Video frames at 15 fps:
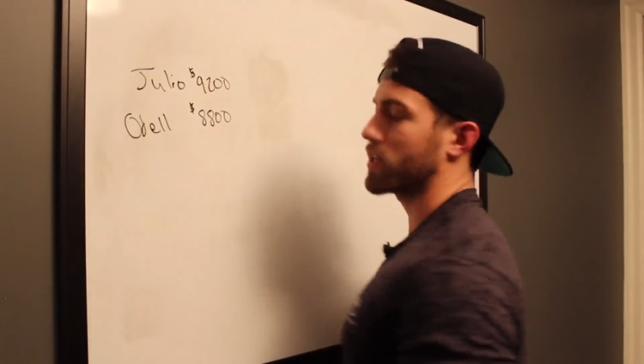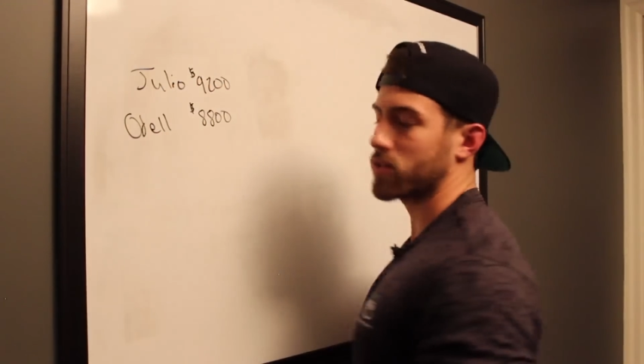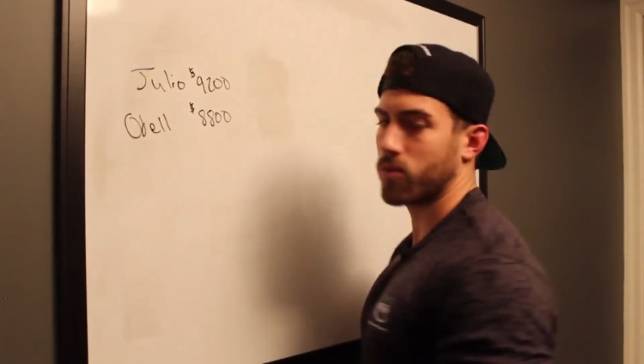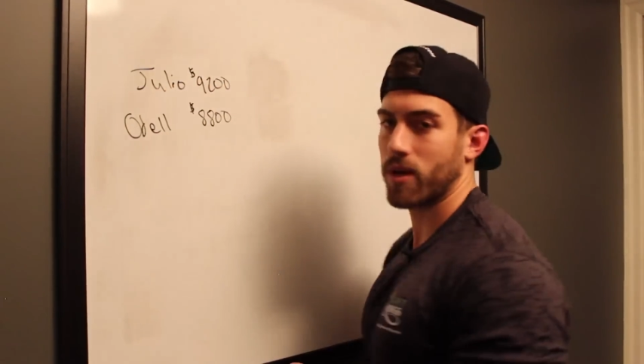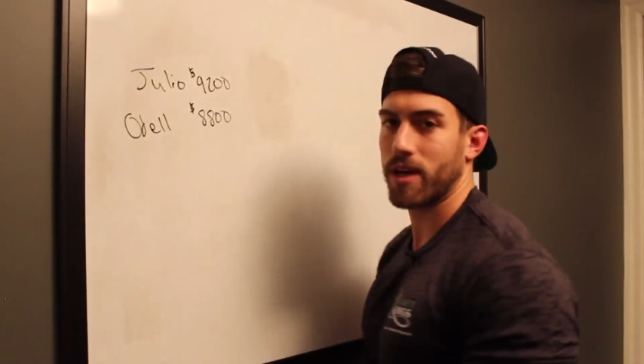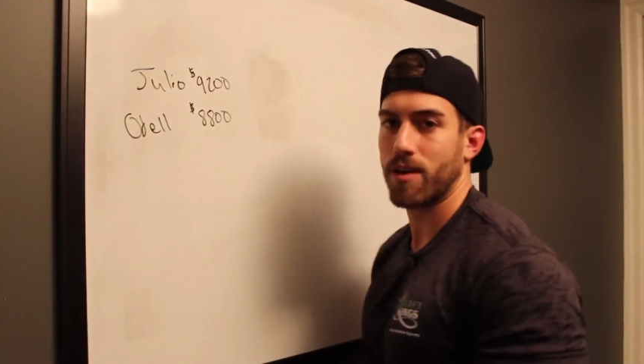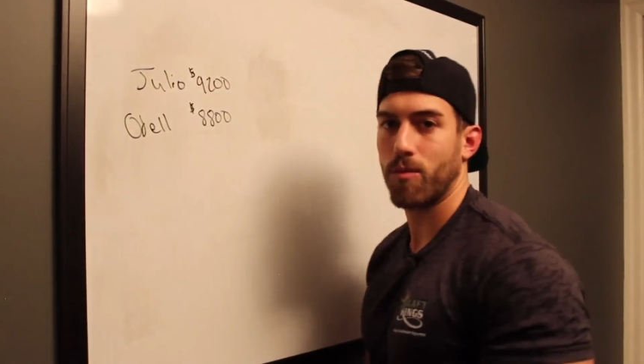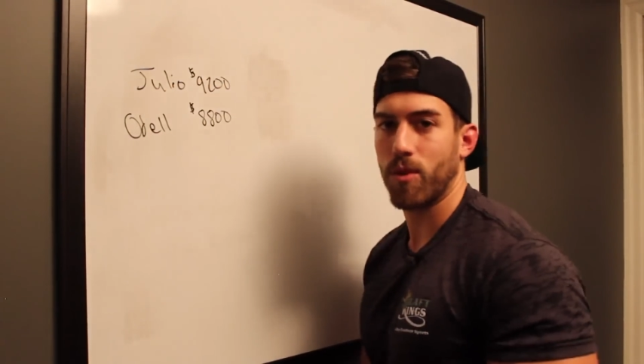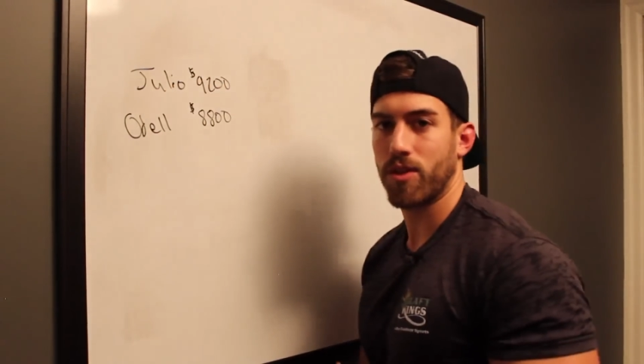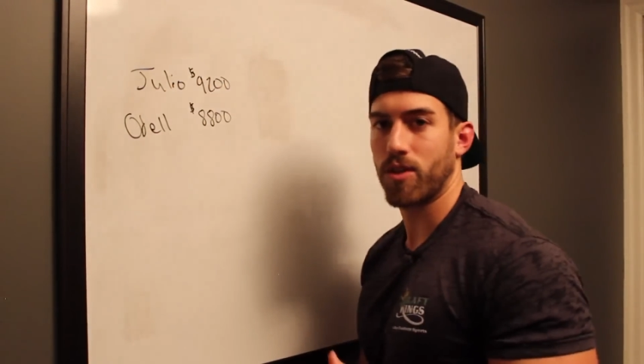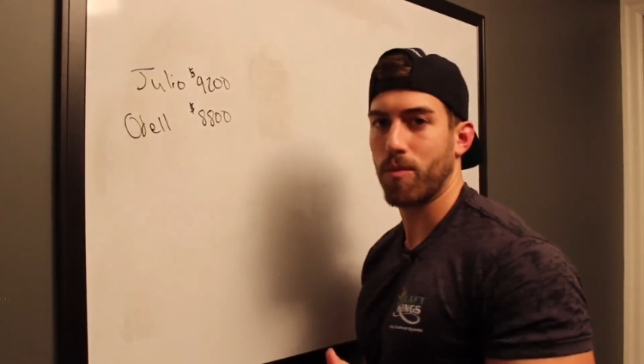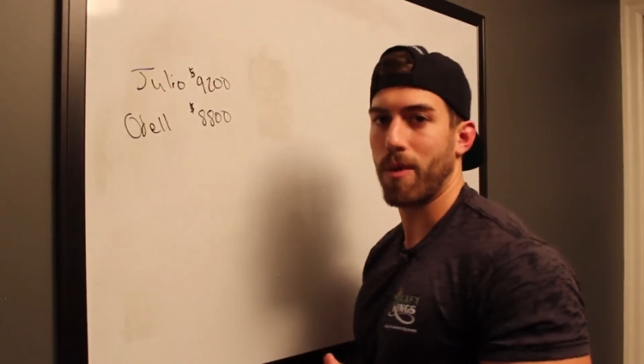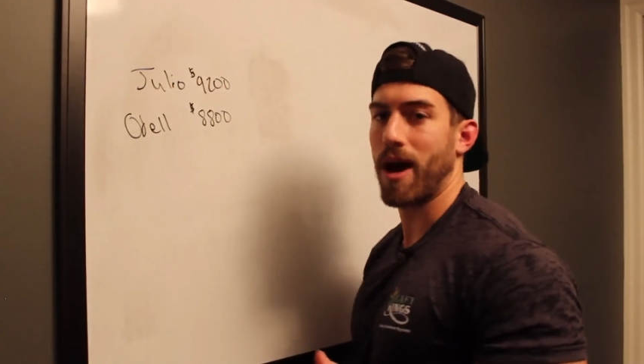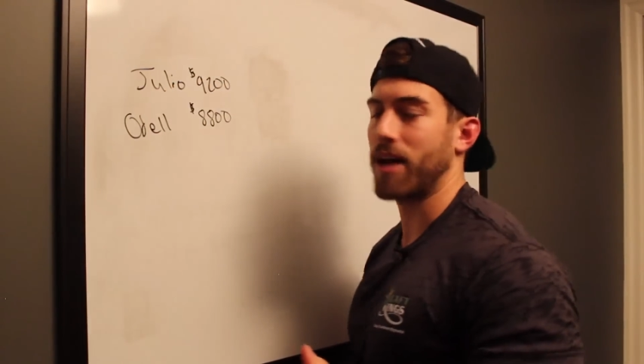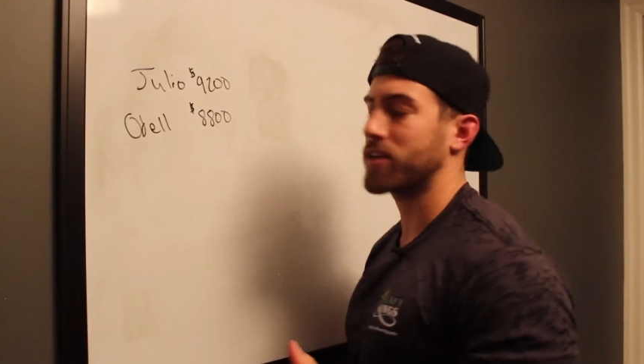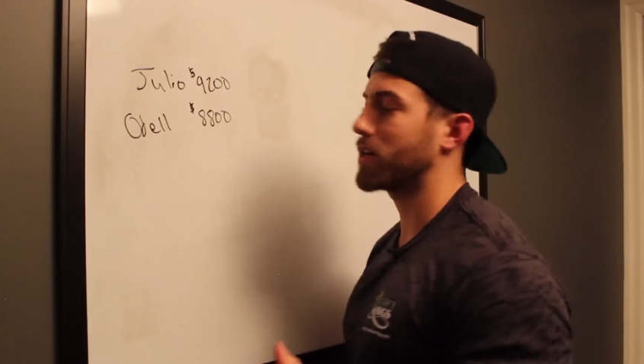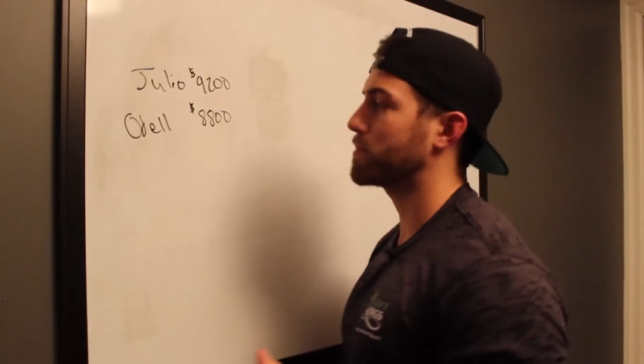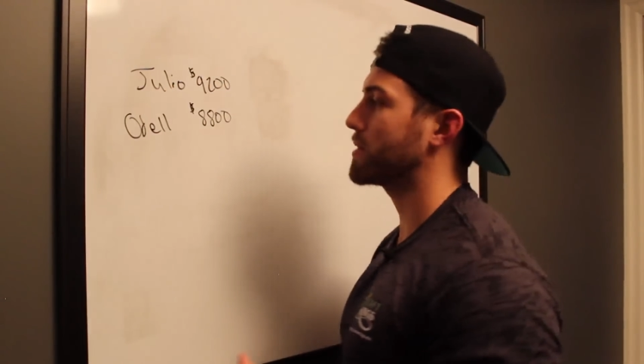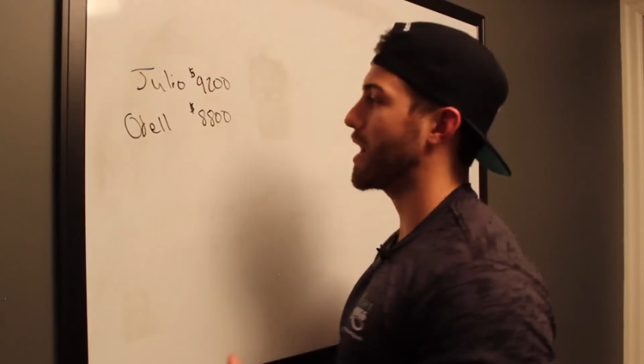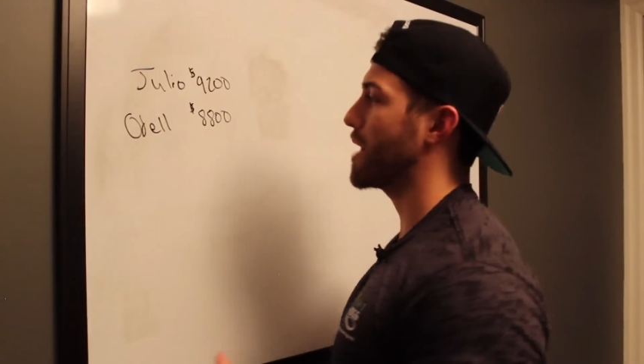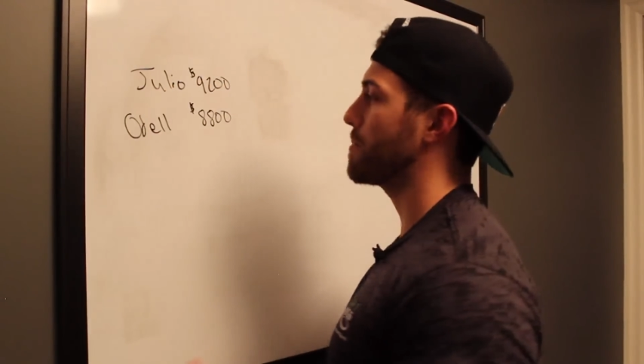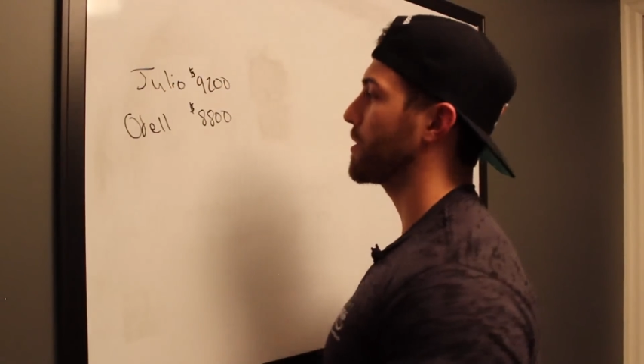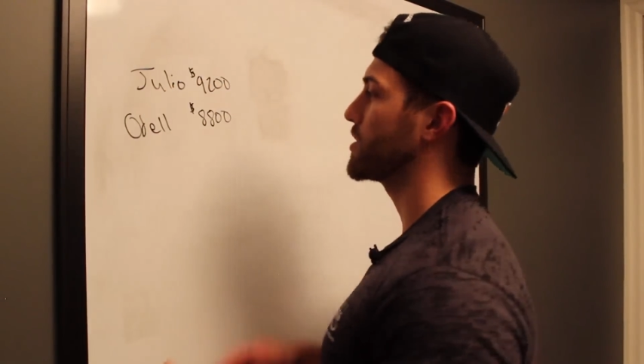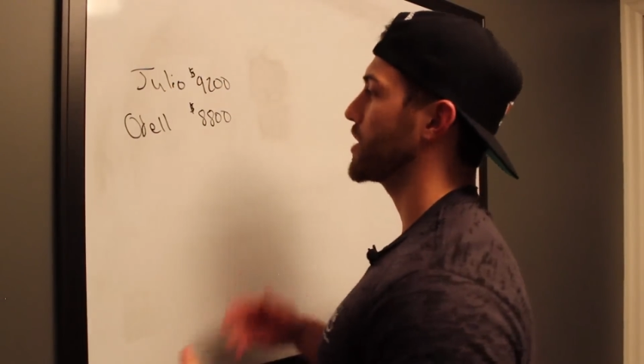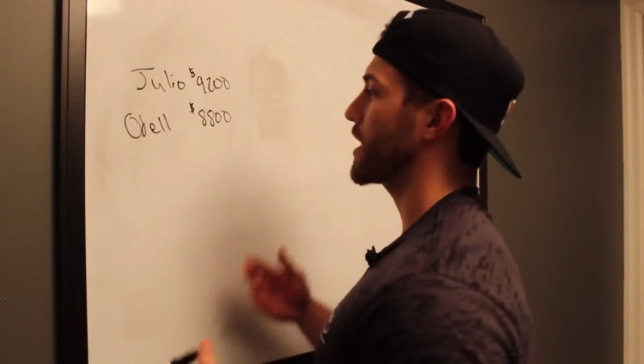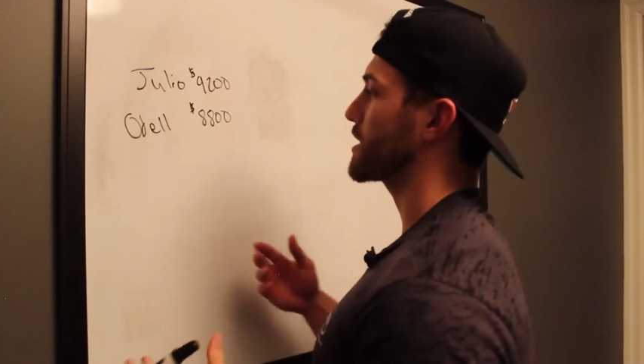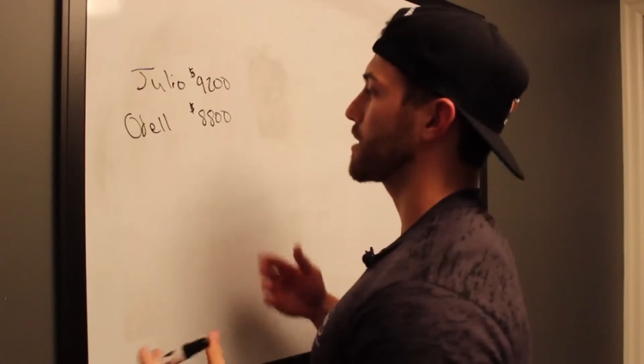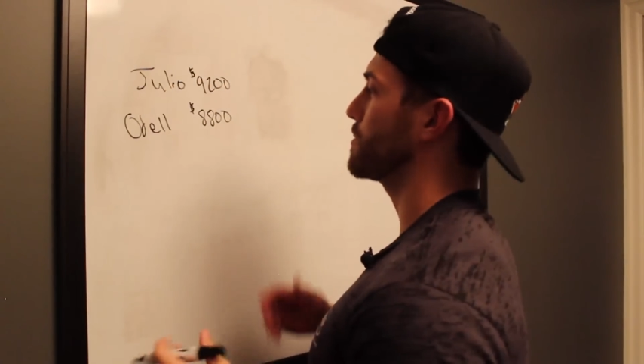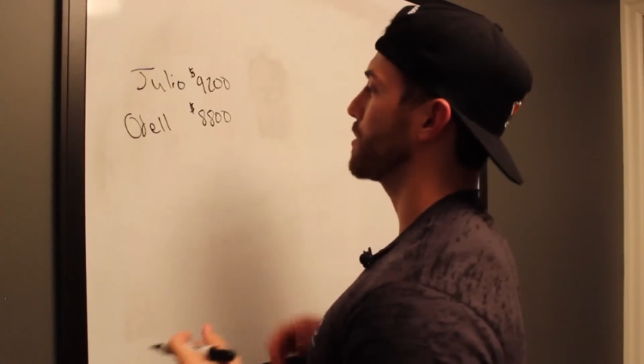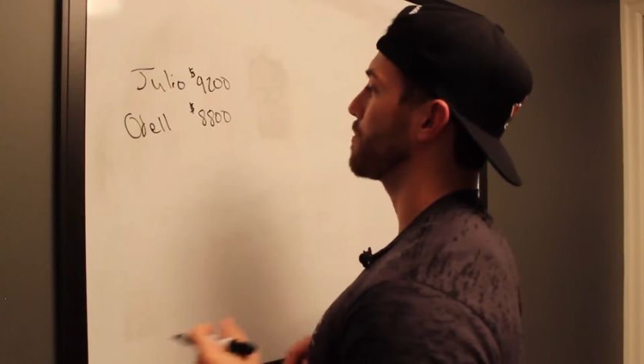this week with their matchups, I
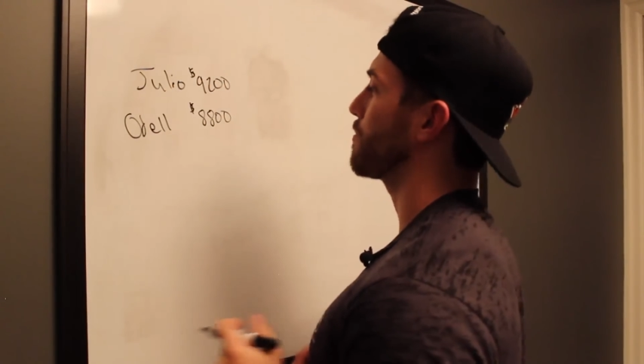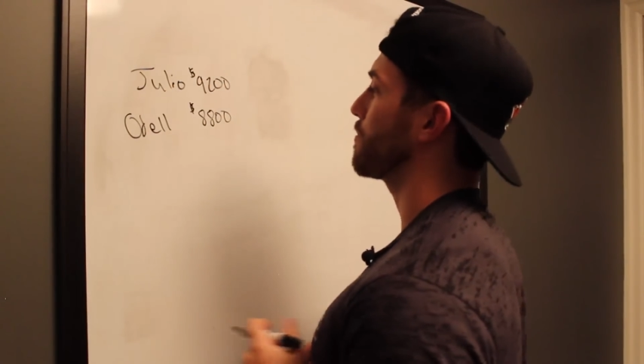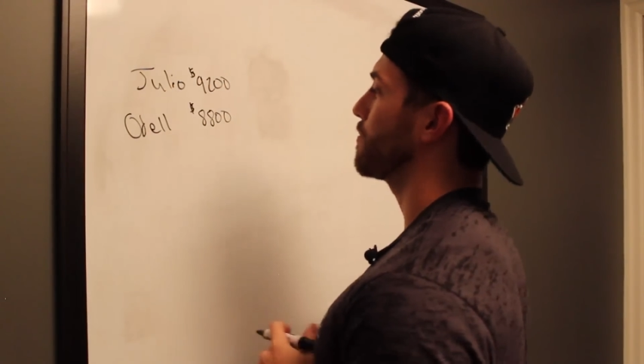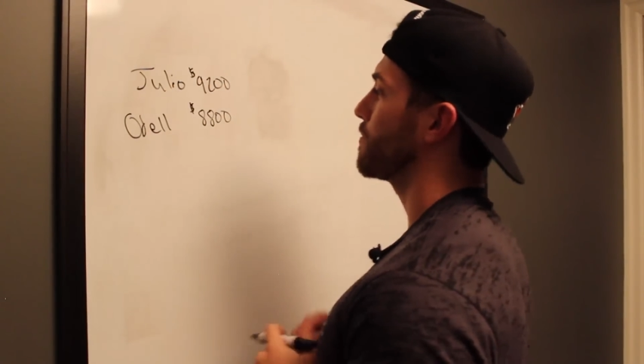project them to